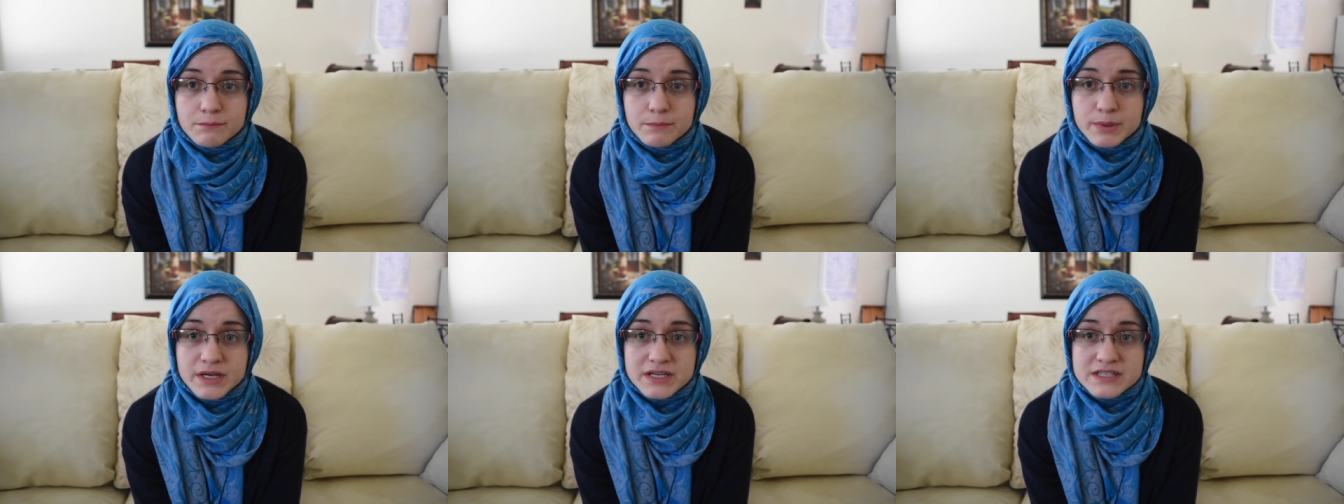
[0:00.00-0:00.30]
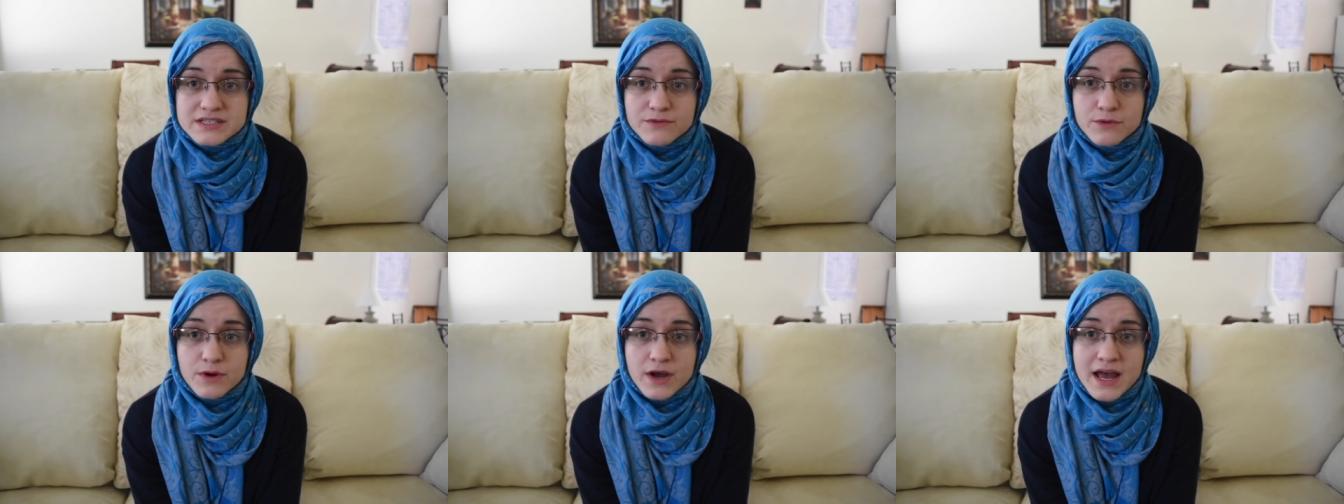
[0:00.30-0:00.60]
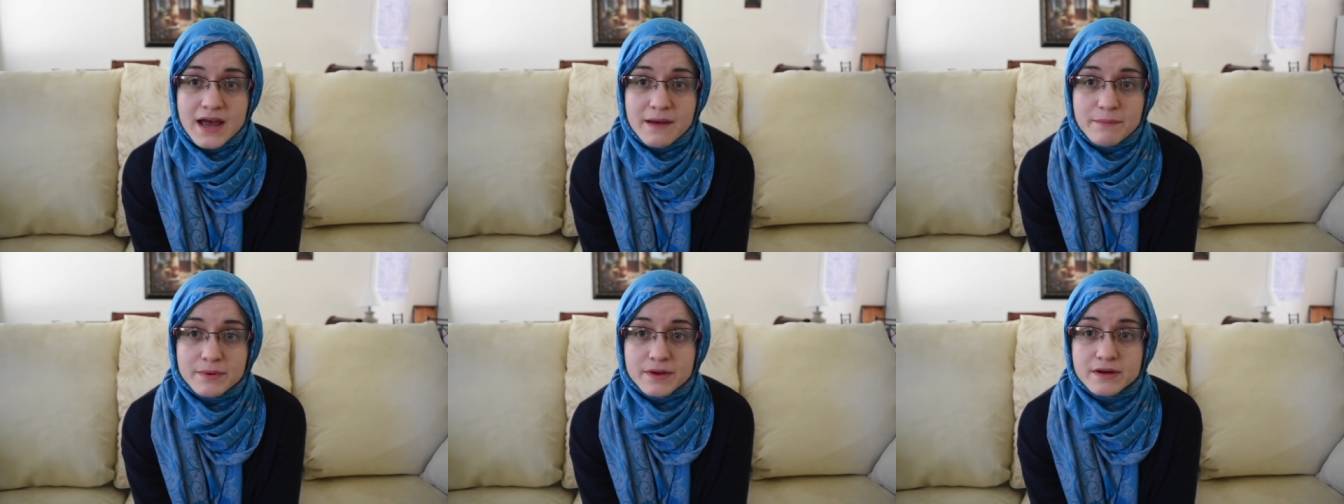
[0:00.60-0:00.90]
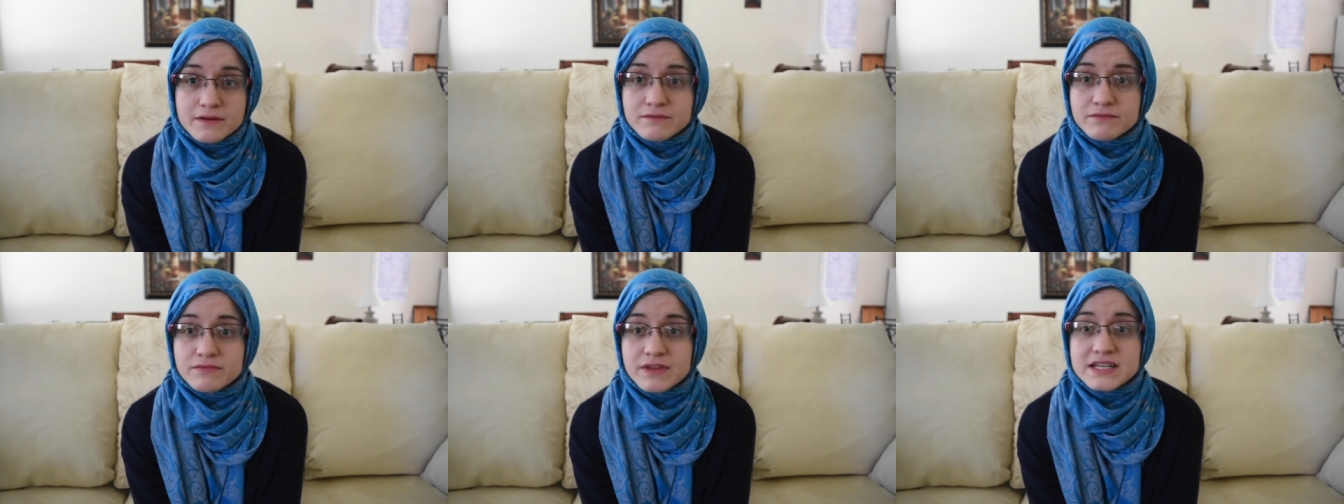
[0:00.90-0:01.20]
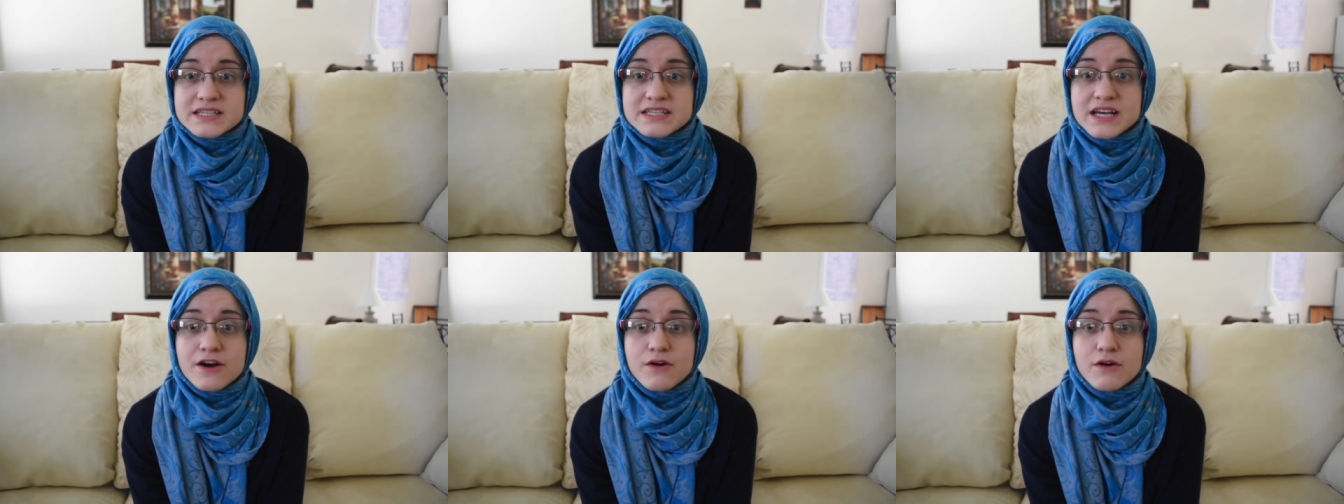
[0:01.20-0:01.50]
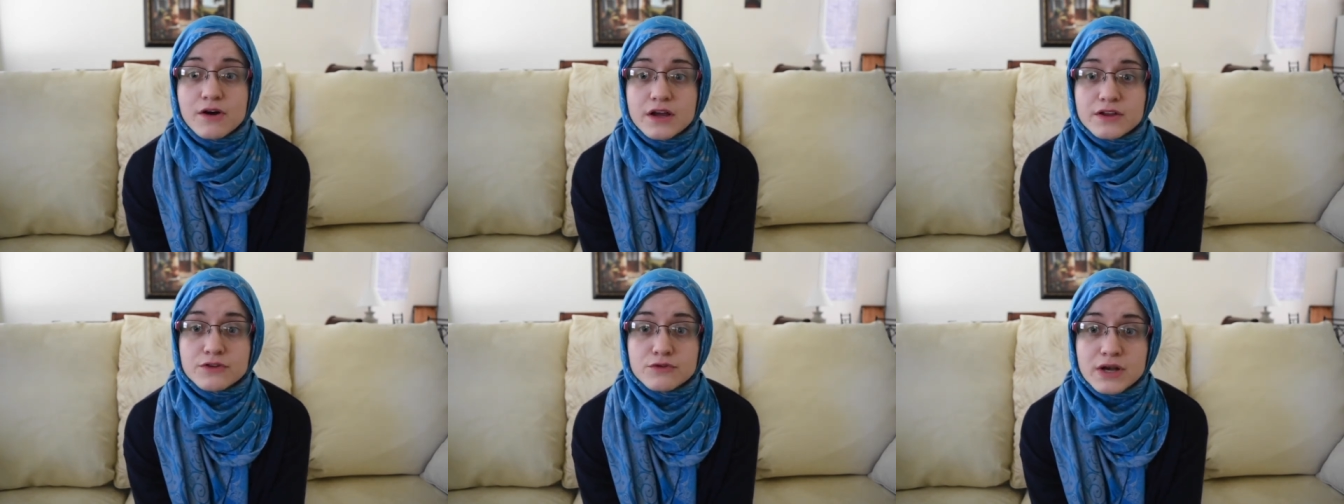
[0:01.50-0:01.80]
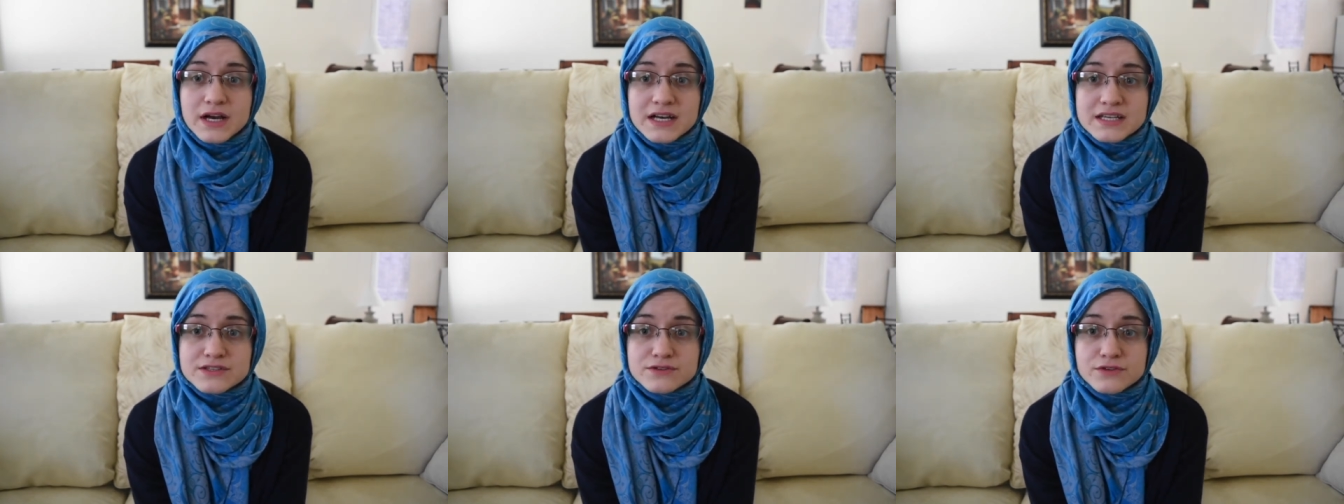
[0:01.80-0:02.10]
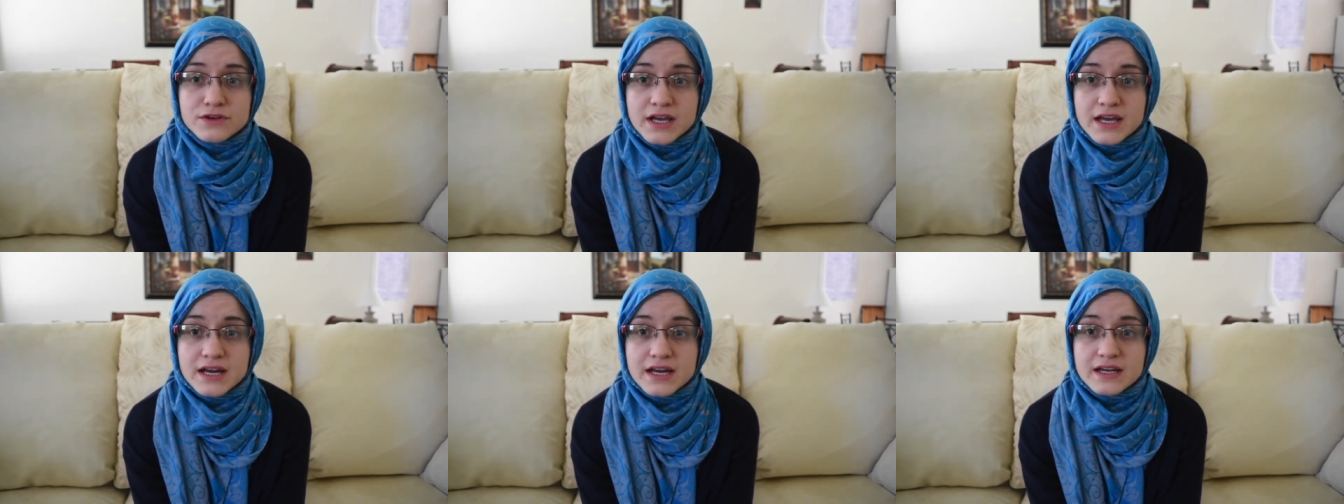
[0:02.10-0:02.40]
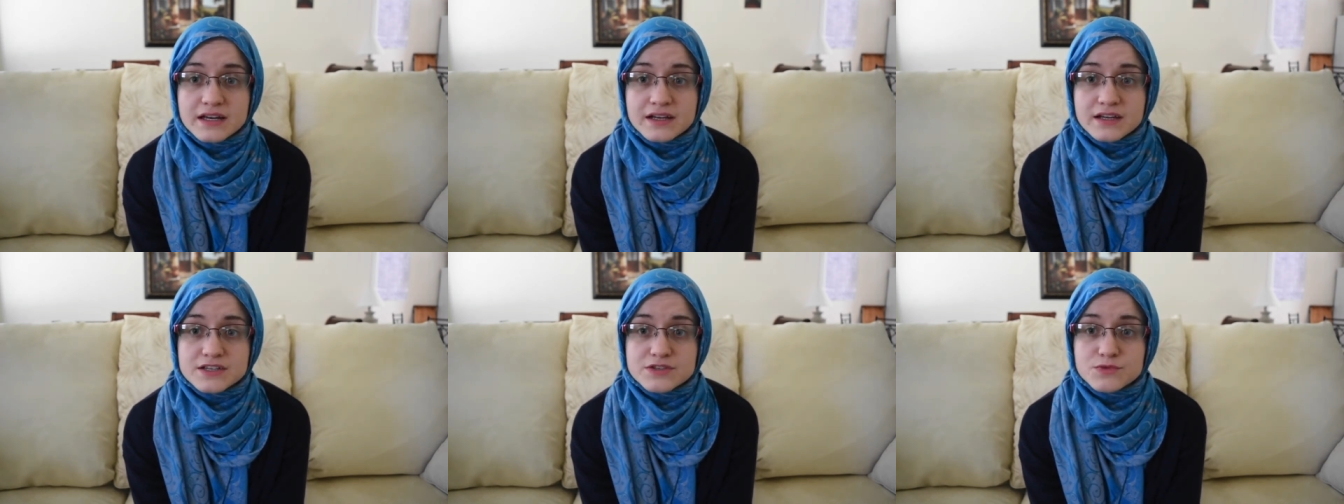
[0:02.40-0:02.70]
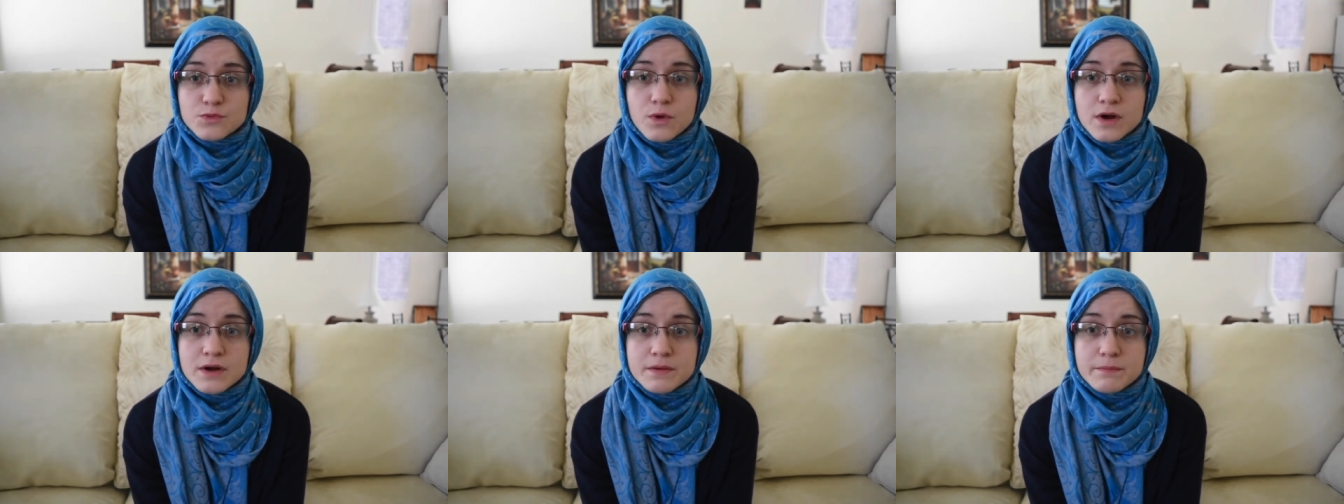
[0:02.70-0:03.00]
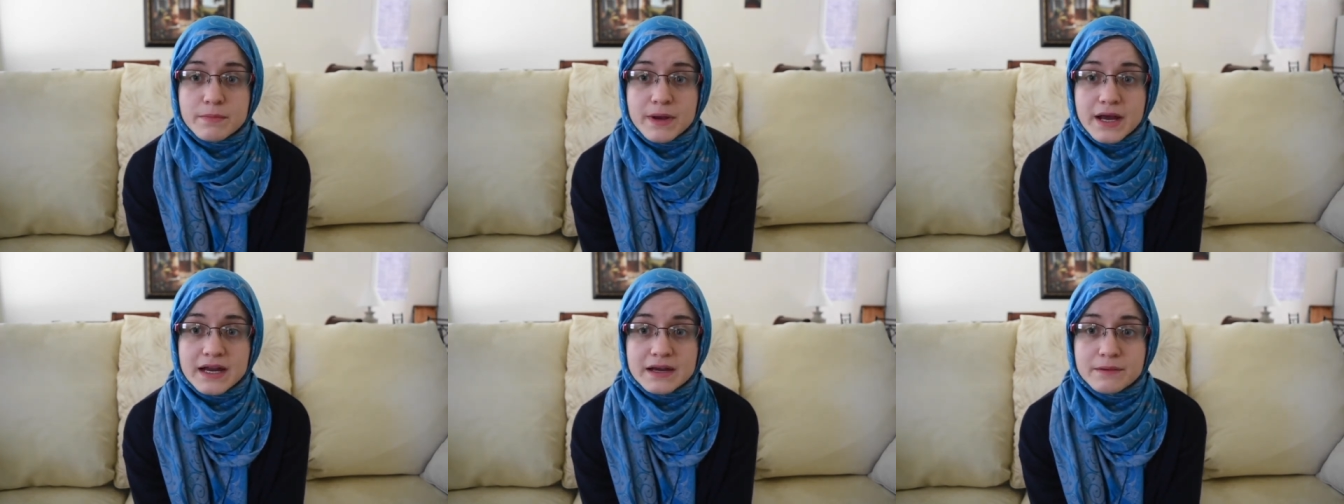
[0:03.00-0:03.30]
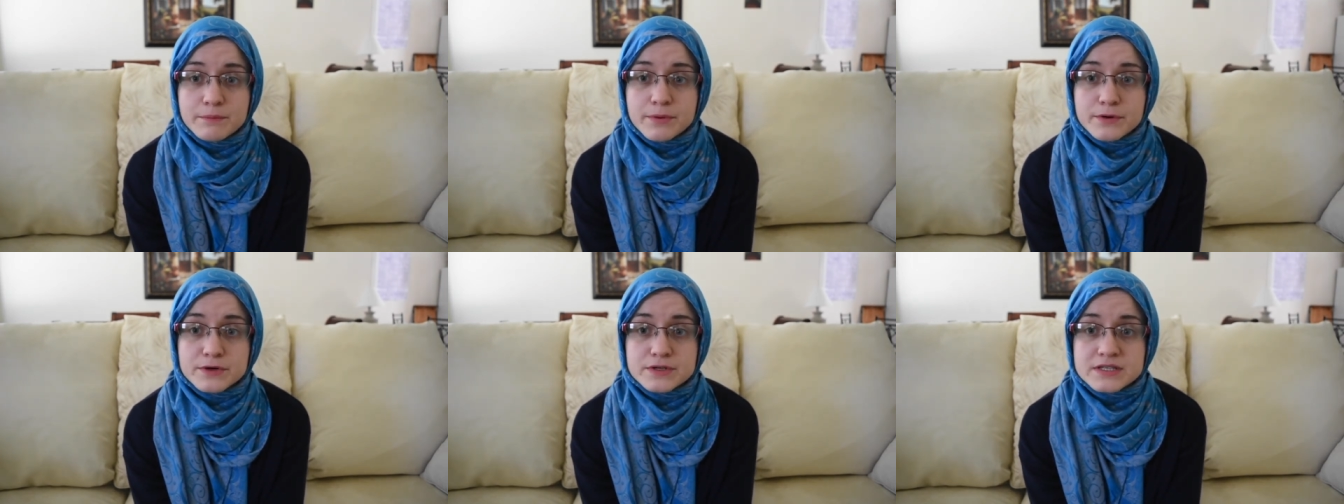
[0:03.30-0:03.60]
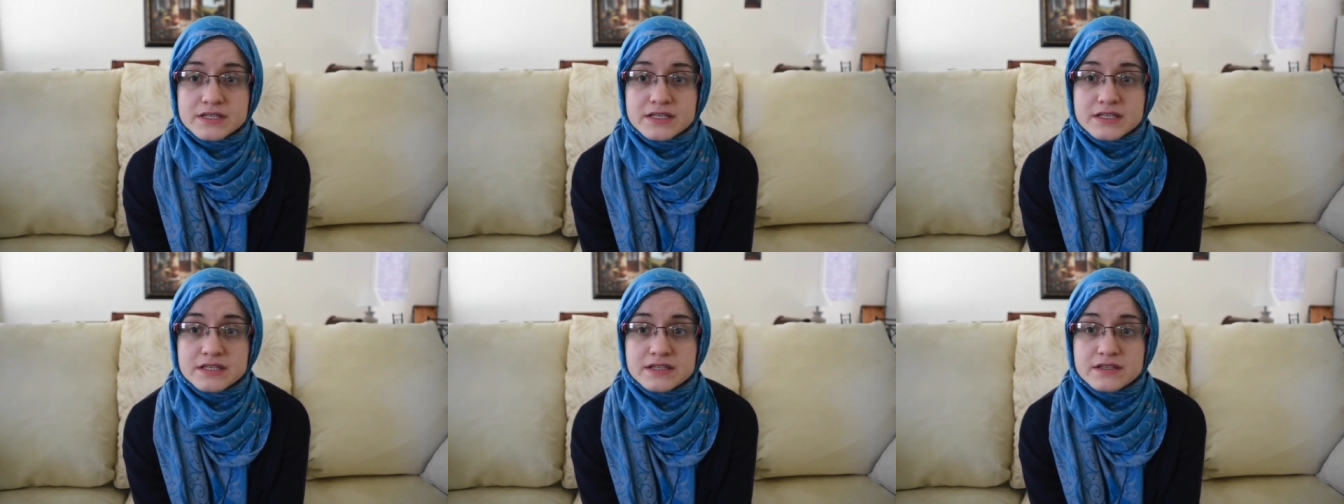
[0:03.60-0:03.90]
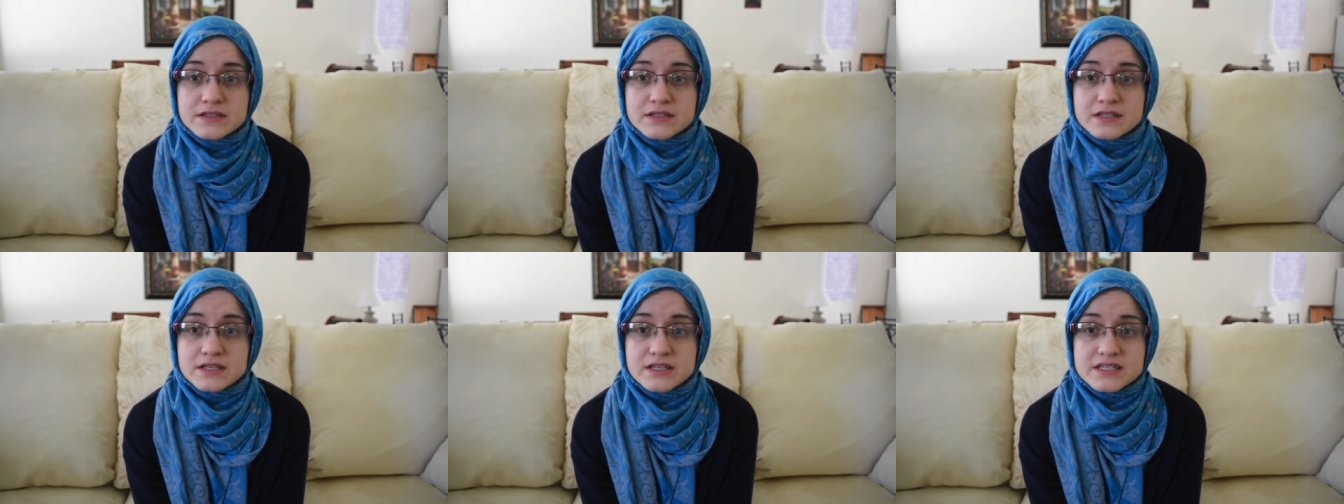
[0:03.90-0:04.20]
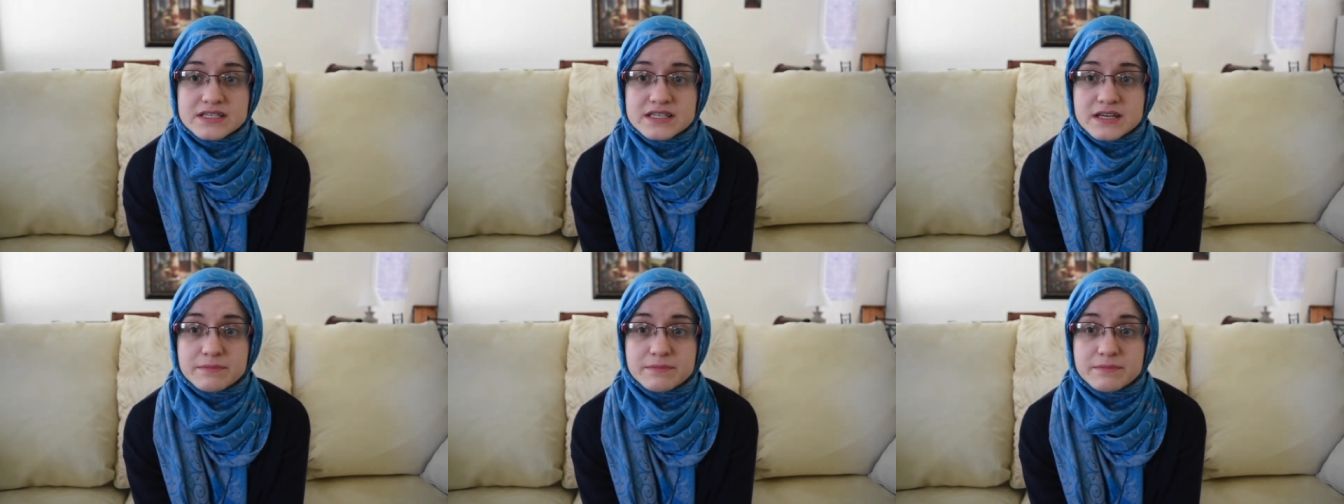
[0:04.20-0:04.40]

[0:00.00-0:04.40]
because of what happened. That's how you guys look at it. Because one bad person does